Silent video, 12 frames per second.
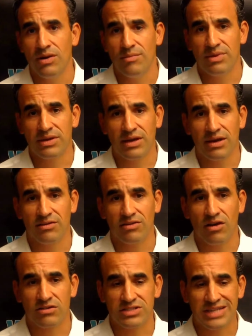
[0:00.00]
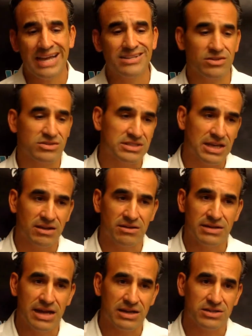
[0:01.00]
because our sights are set
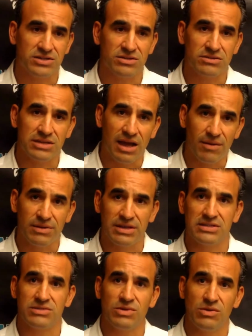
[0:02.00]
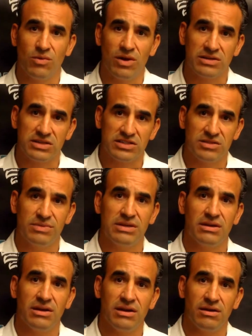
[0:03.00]
on national dominance. We want this to be a